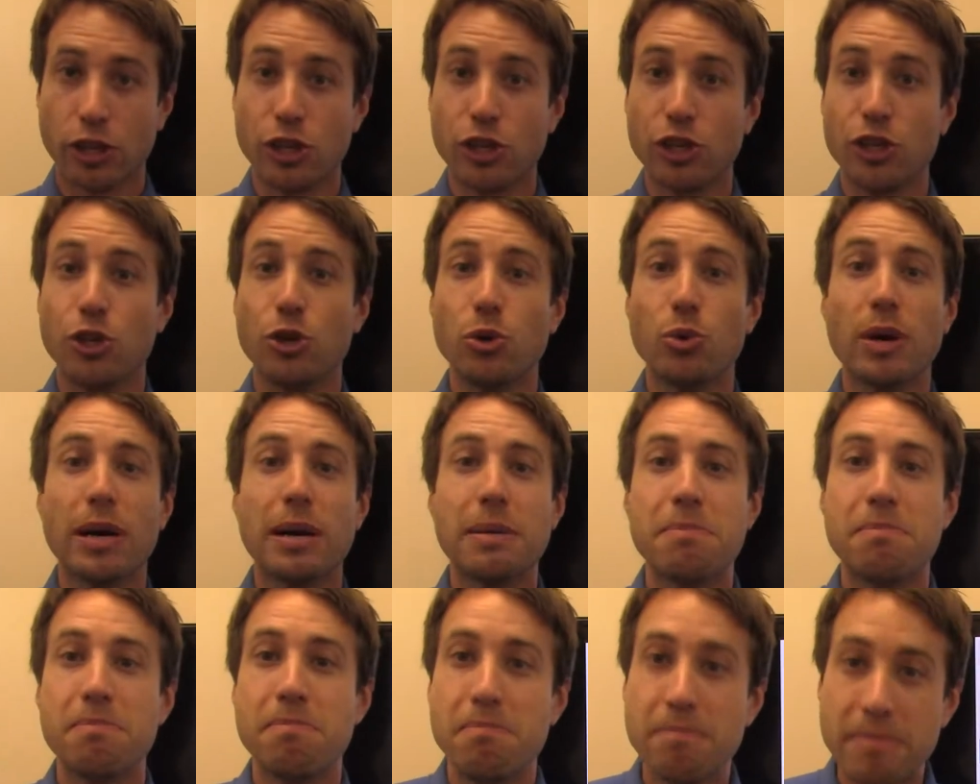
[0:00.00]
You
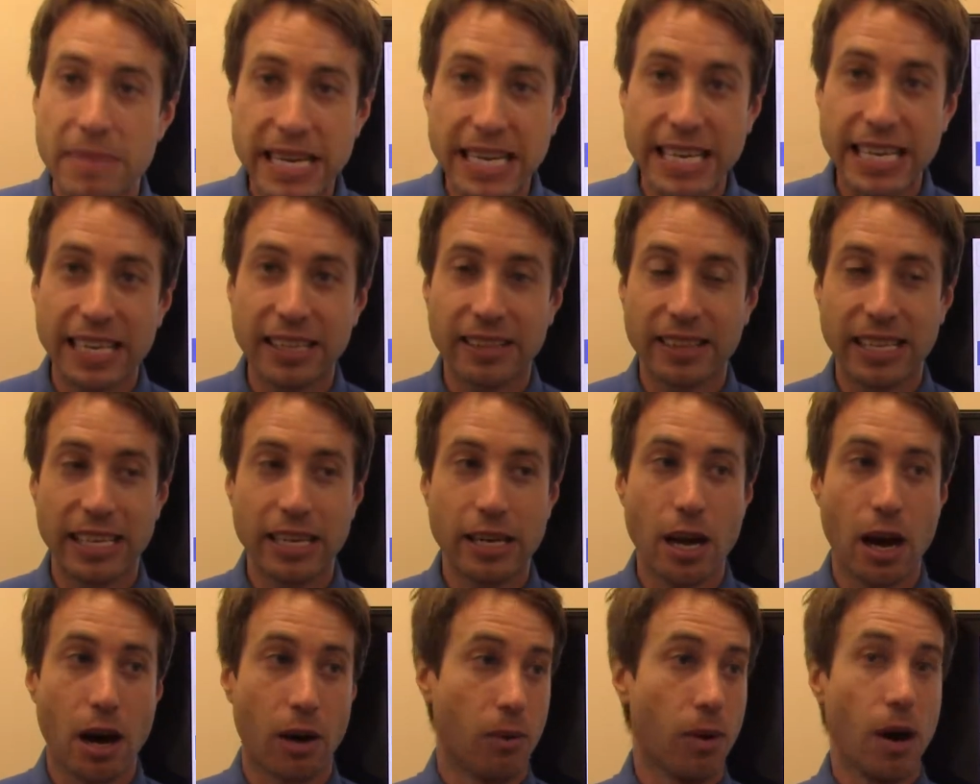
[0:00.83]
immediately
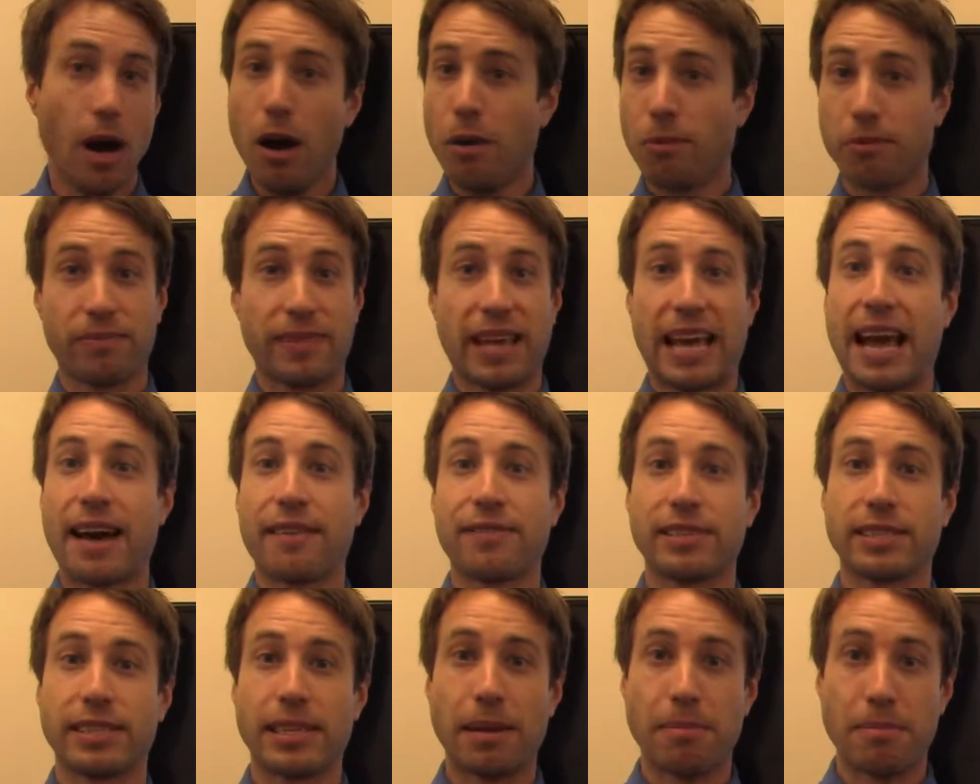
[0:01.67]
know, oh, they have
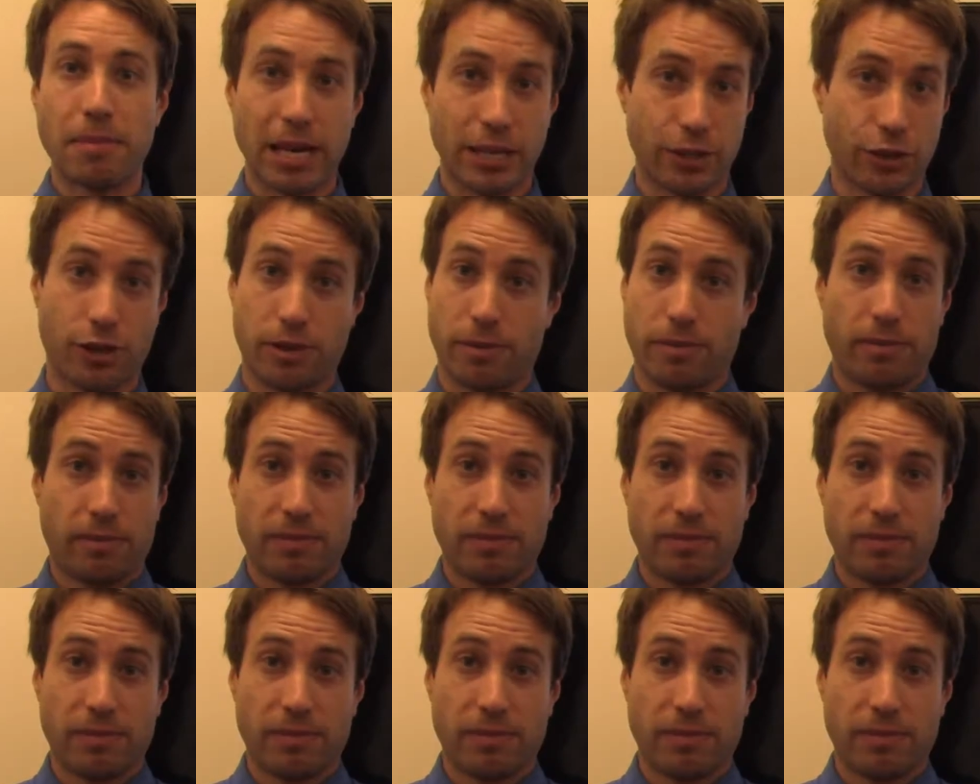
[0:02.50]
the same measure.